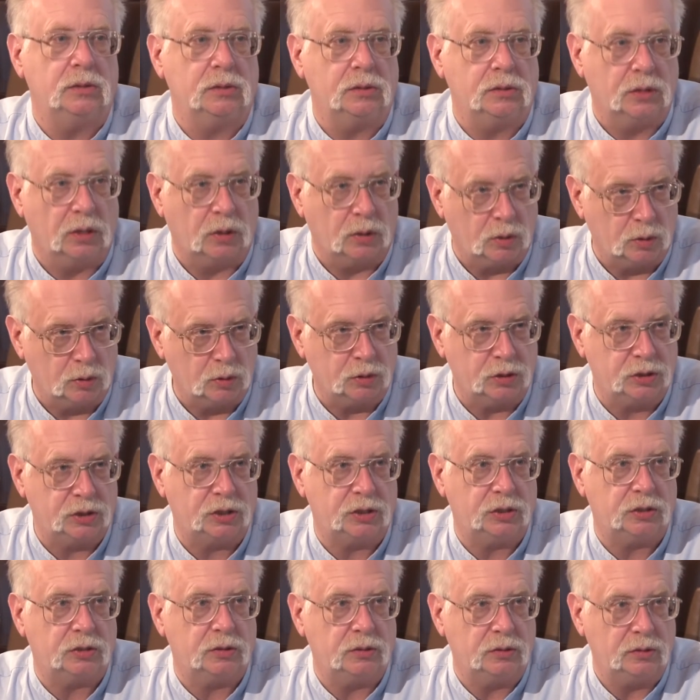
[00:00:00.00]
the
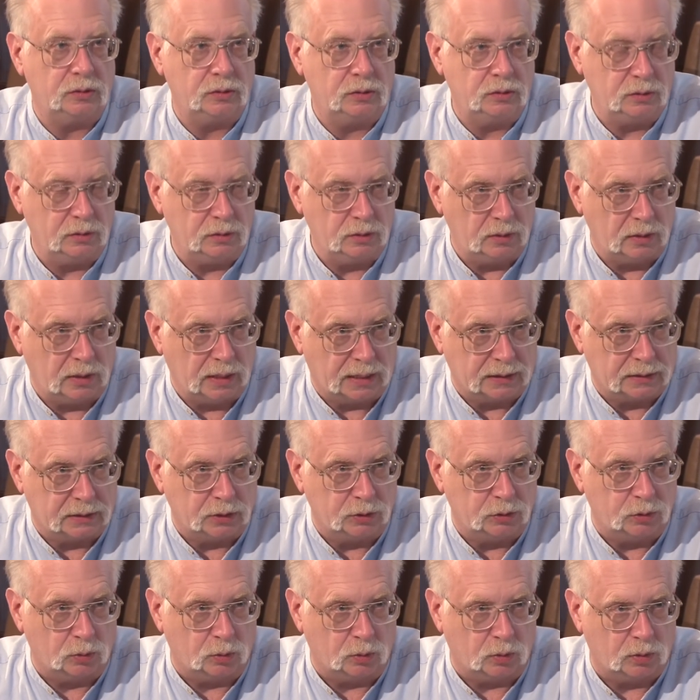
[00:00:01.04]
hearse at the
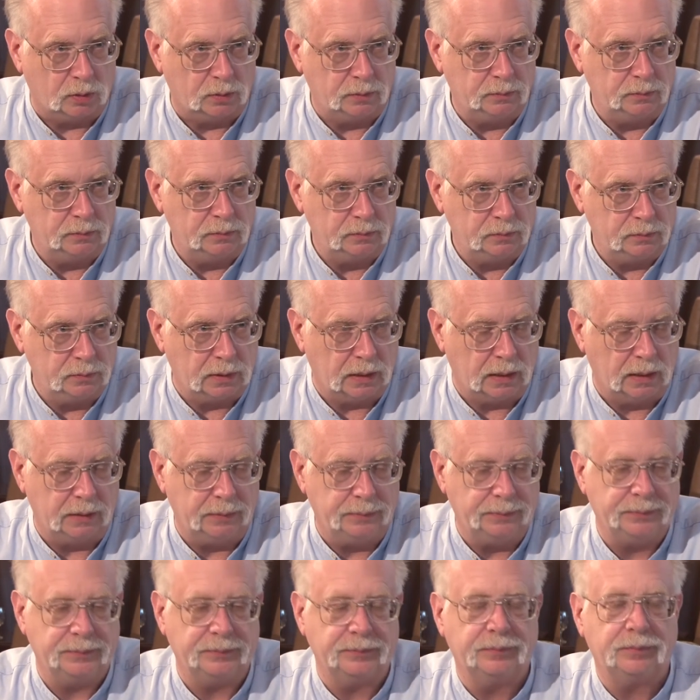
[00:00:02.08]
door, right?
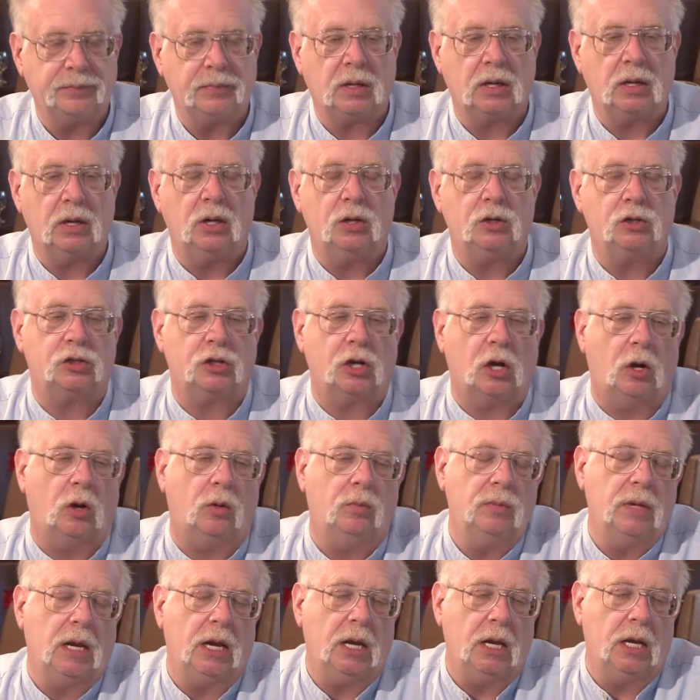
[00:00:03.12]

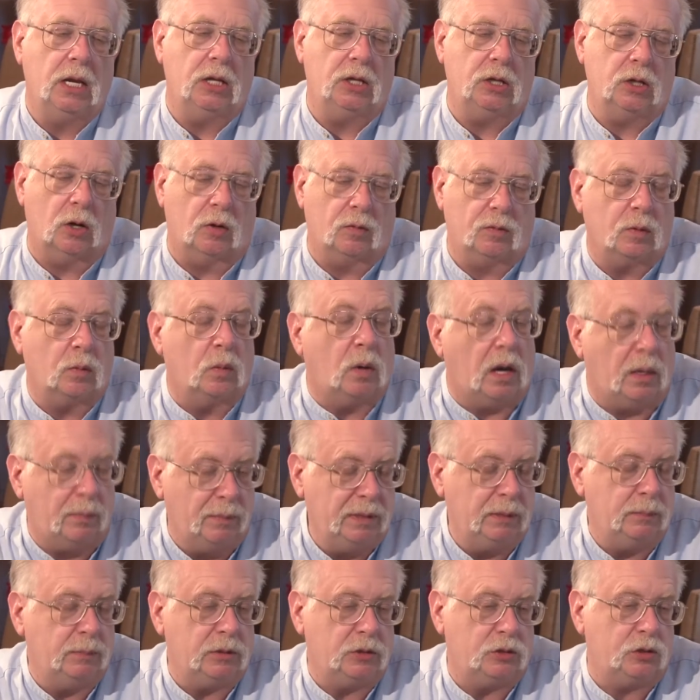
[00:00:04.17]
So the
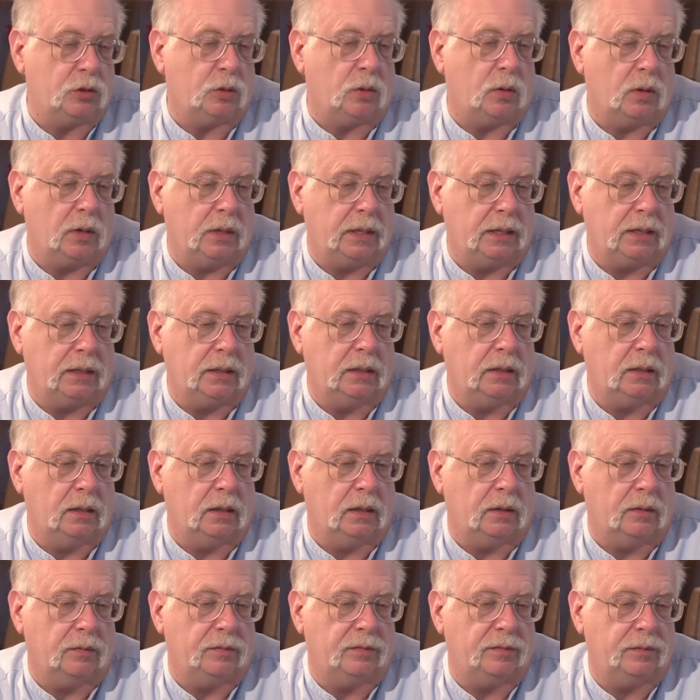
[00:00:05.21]
overwhelming majority
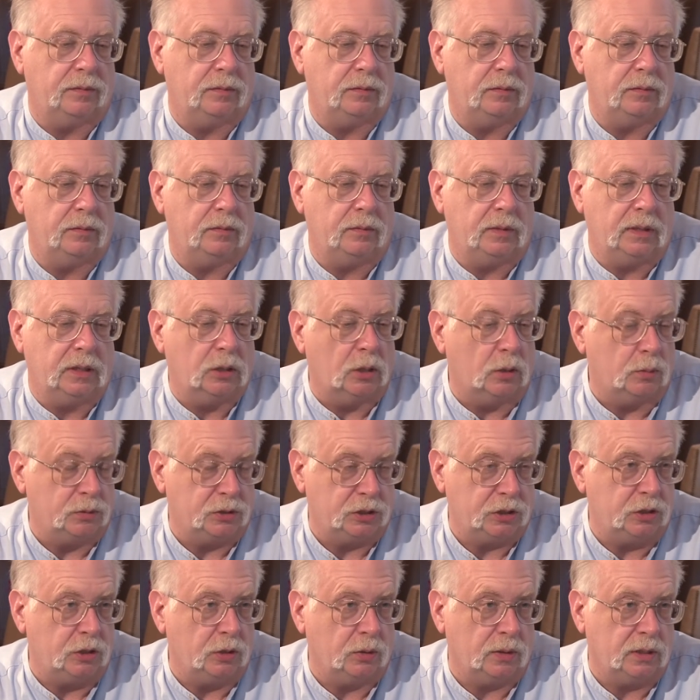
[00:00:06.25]
of in-home
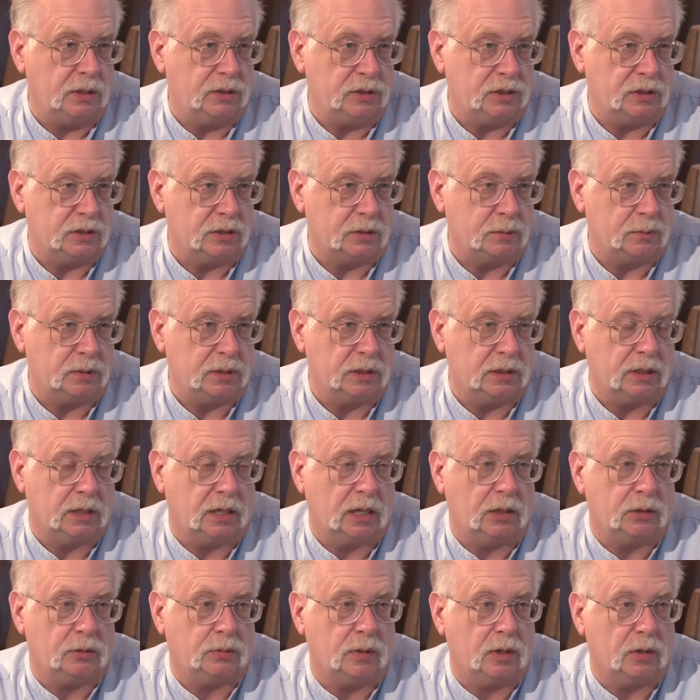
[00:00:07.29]
security systems in the
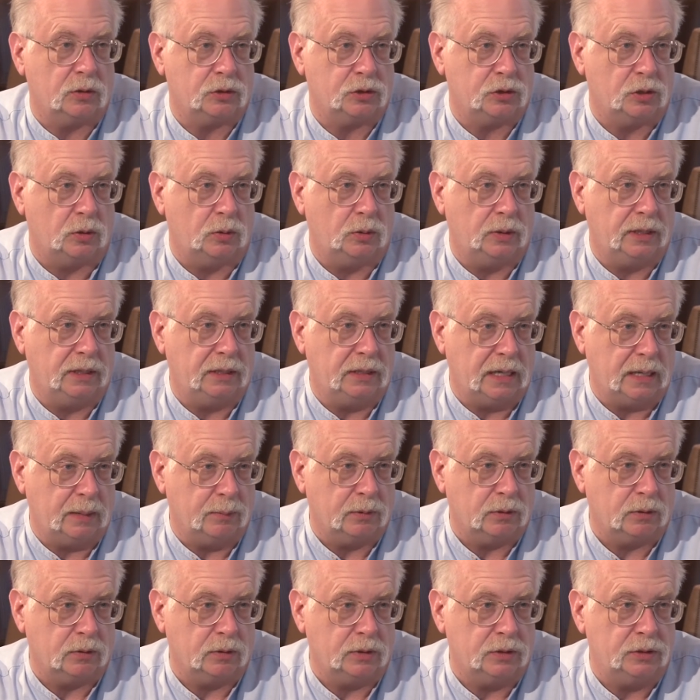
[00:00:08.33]
country are sold in
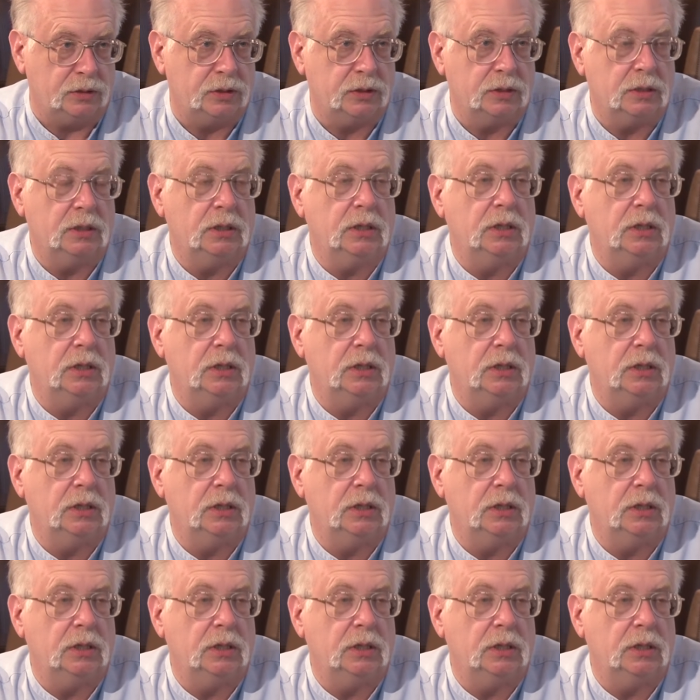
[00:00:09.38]
neighborhoods.